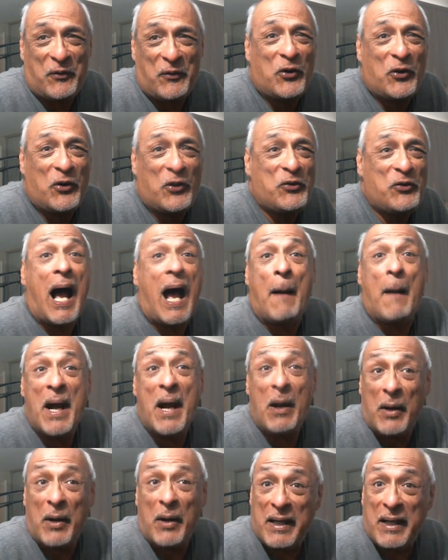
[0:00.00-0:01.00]

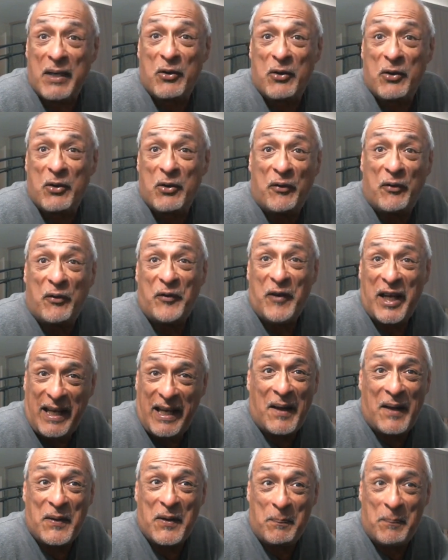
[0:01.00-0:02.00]
American Graffiti
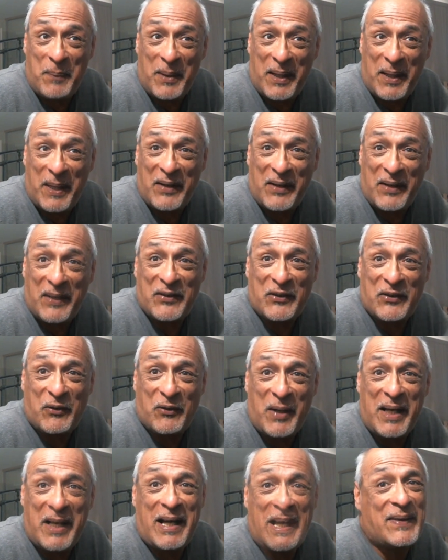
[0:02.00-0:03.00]
on the big screen, I
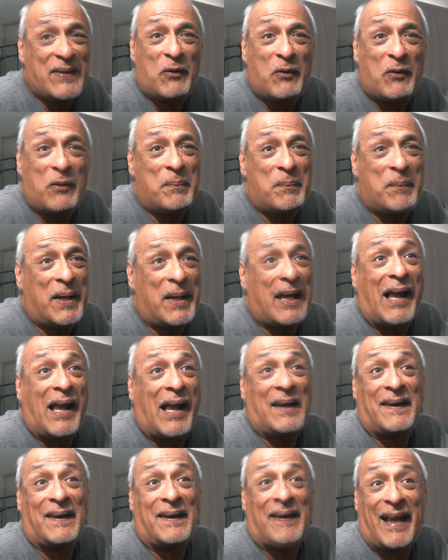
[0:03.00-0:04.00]
think, would be no
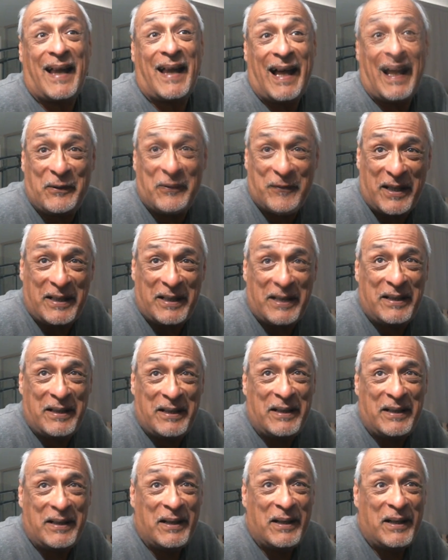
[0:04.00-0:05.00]
kidding. That would be
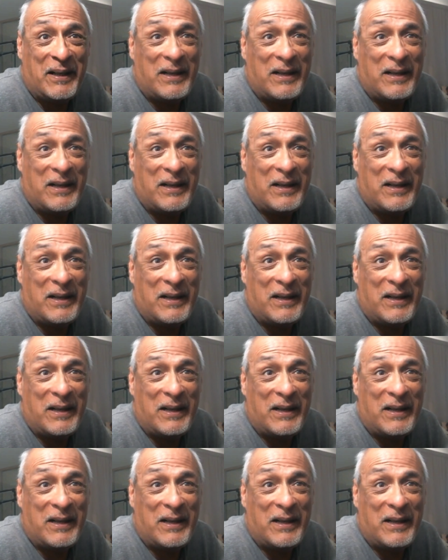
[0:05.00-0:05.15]
fun.